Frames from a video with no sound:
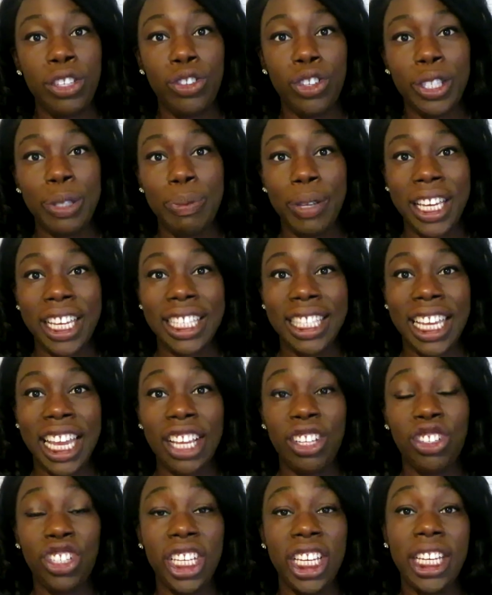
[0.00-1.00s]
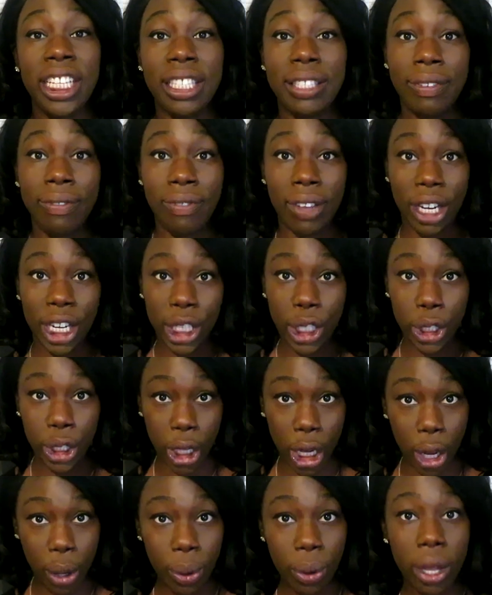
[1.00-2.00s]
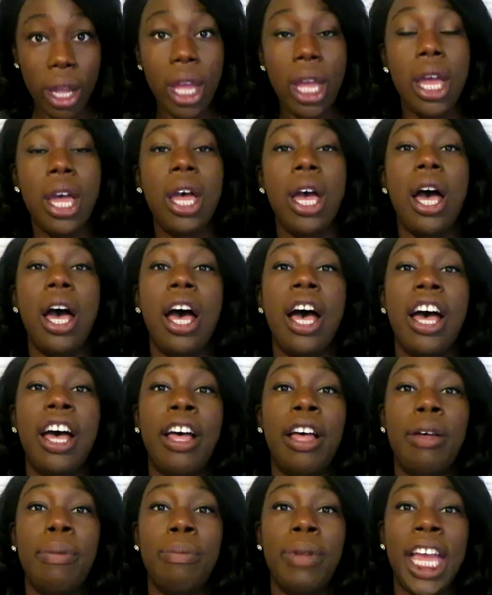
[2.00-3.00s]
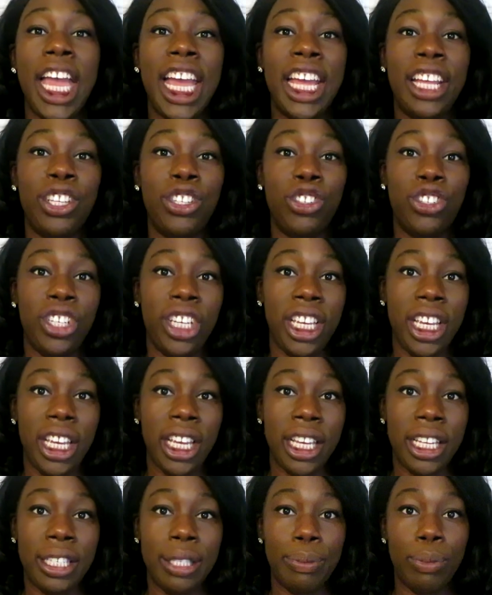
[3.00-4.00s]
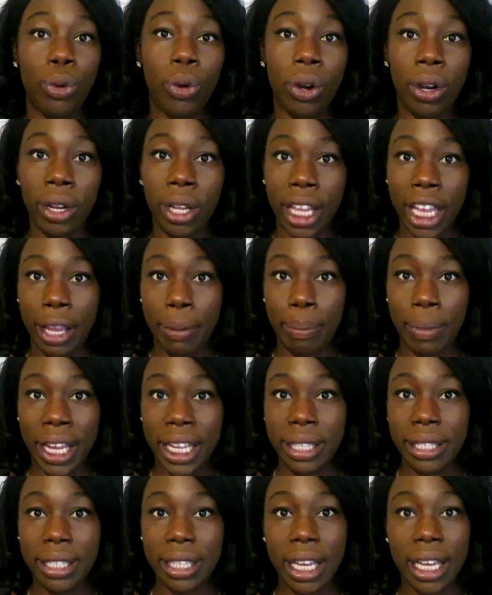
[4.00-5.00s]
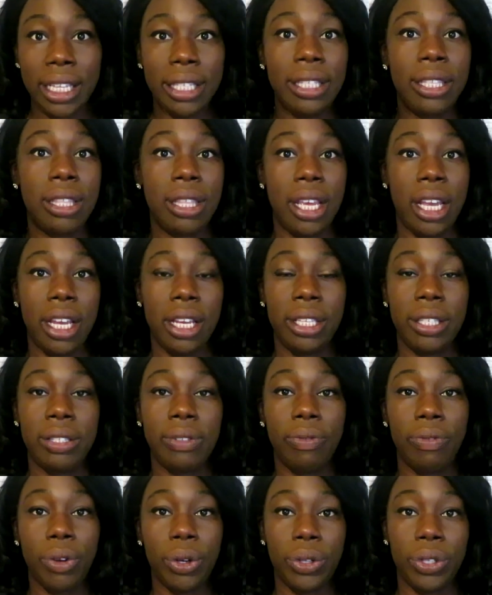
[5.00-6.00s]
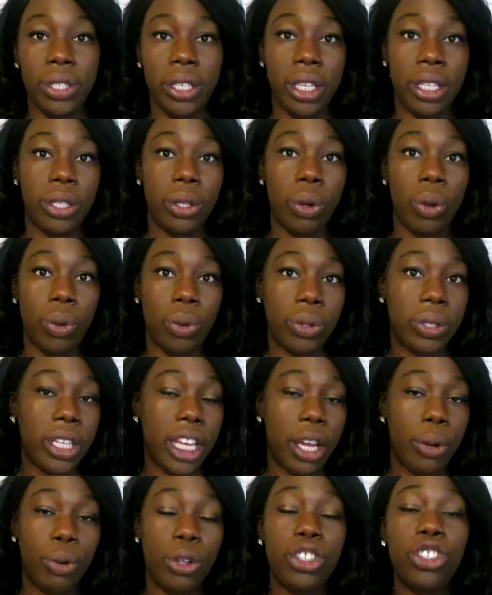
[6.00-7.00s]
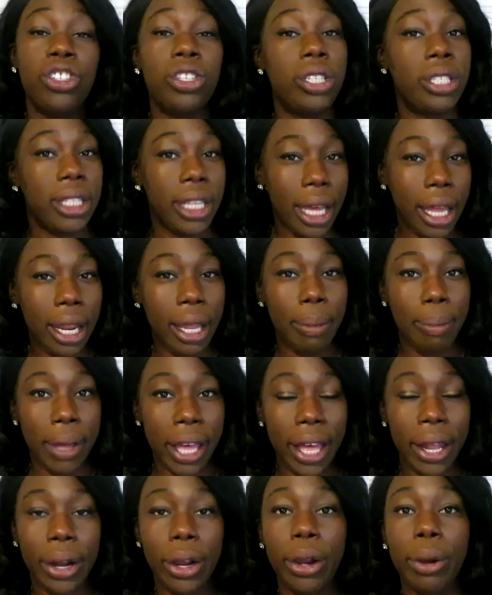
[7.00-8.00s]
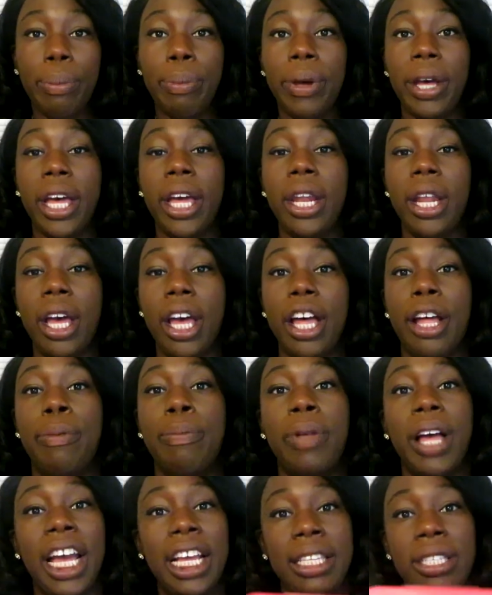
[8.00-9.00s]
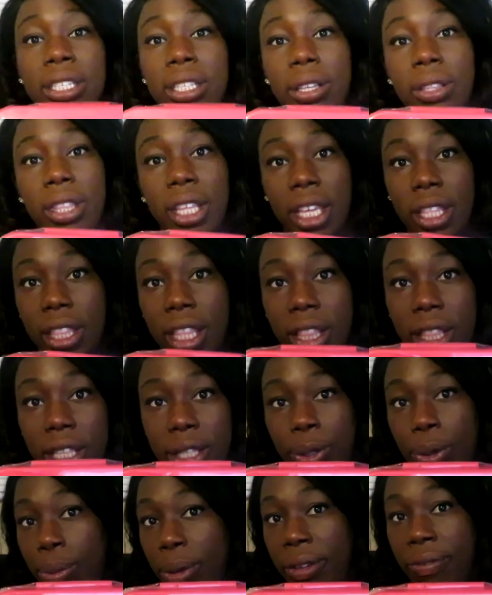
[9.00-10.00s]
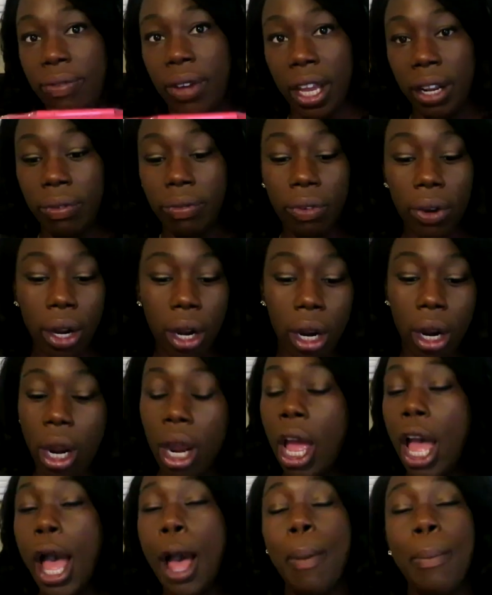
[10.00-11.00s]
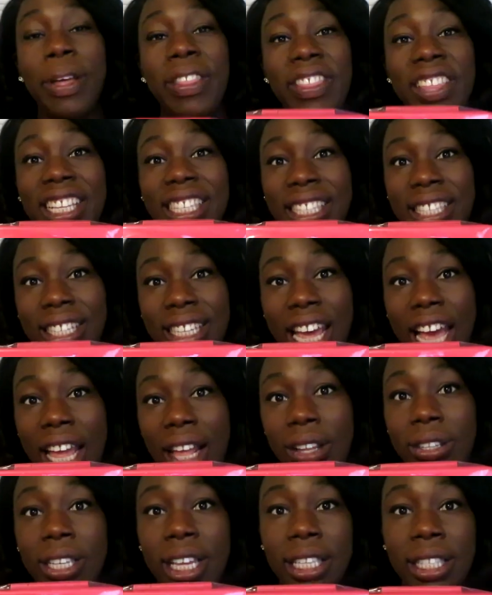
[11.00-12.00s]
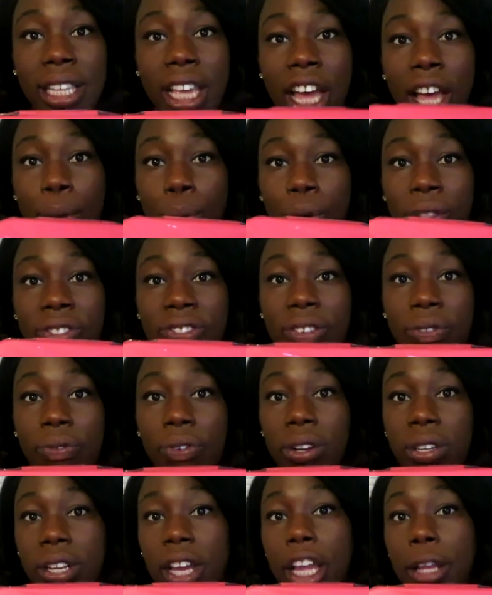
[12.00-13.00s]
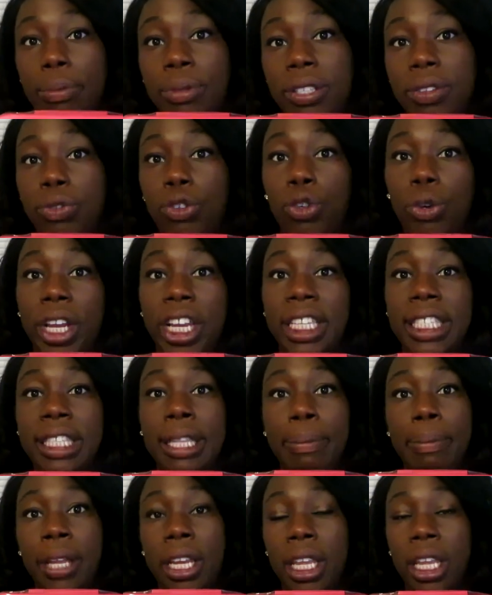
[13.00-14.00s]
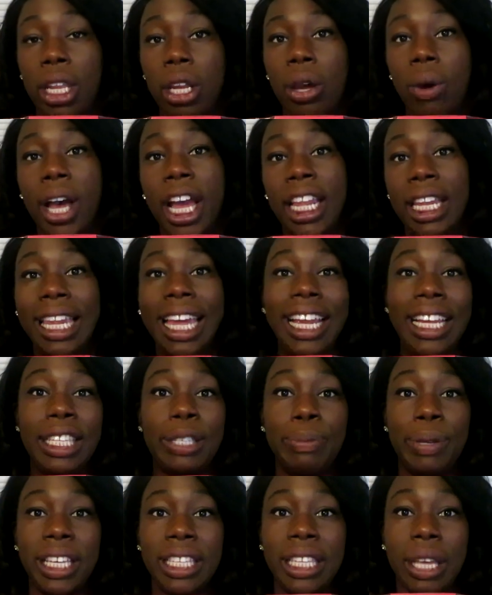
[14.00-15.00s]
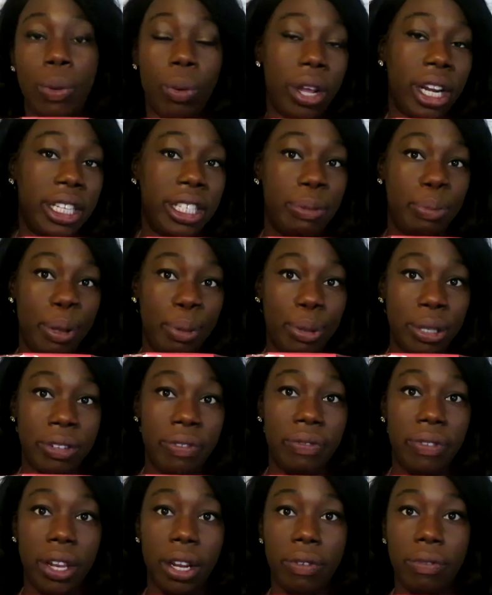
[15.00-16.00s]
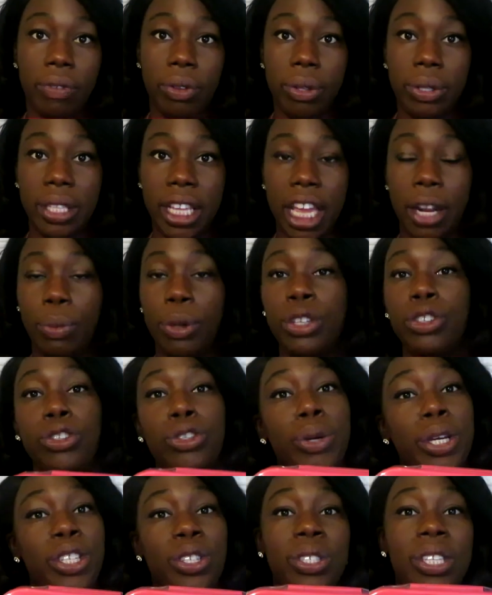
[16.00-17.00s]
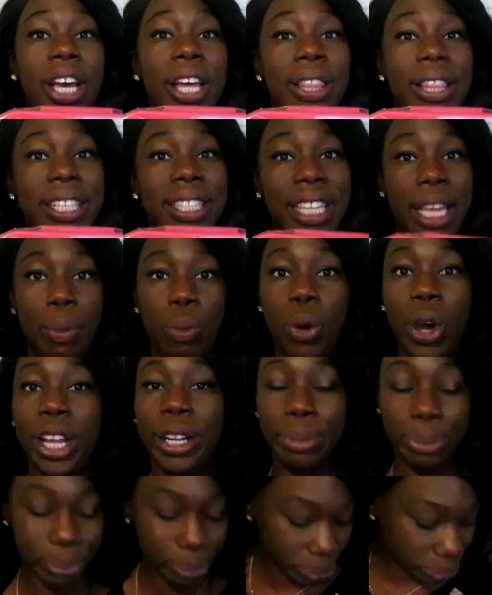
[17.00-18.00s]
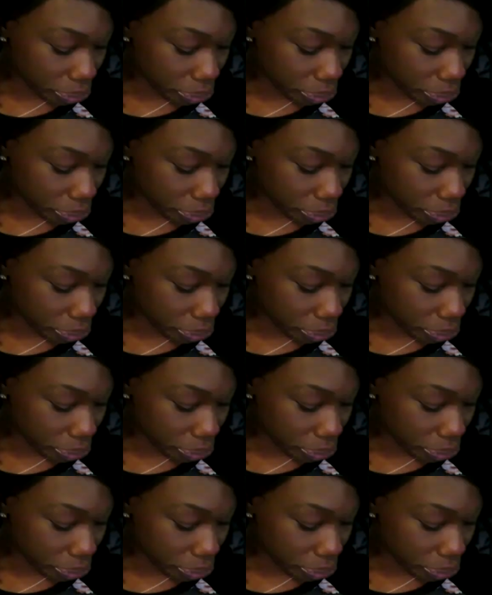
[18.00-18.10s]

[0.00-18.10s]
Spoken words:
just because again she eats very slow, and she is more like bite-sized things versus a whole sandwich. She's getting better, but I still think that this will be fine for her. But this style does come with different types of trays. The panino I liked because I wanted to be able to fit a full sandwich, so I just got the same one.